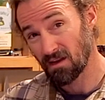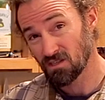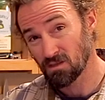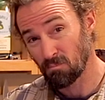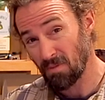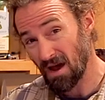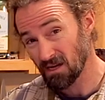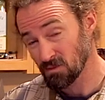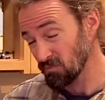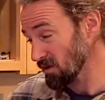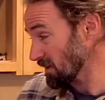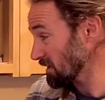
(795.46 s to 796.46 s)
etched
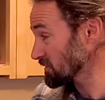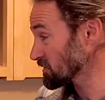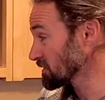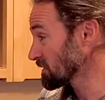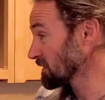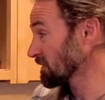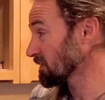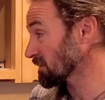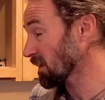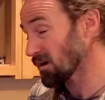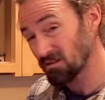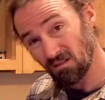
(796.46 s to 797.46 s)
backsplash.
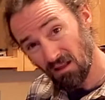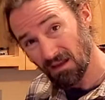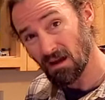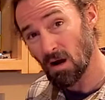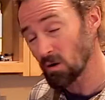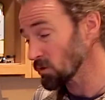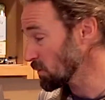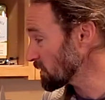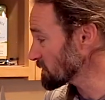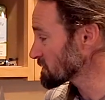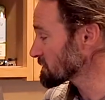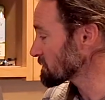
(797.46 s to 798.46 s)
I like how it
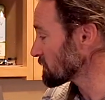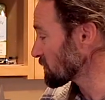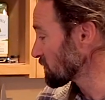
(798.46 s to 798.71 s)
looks.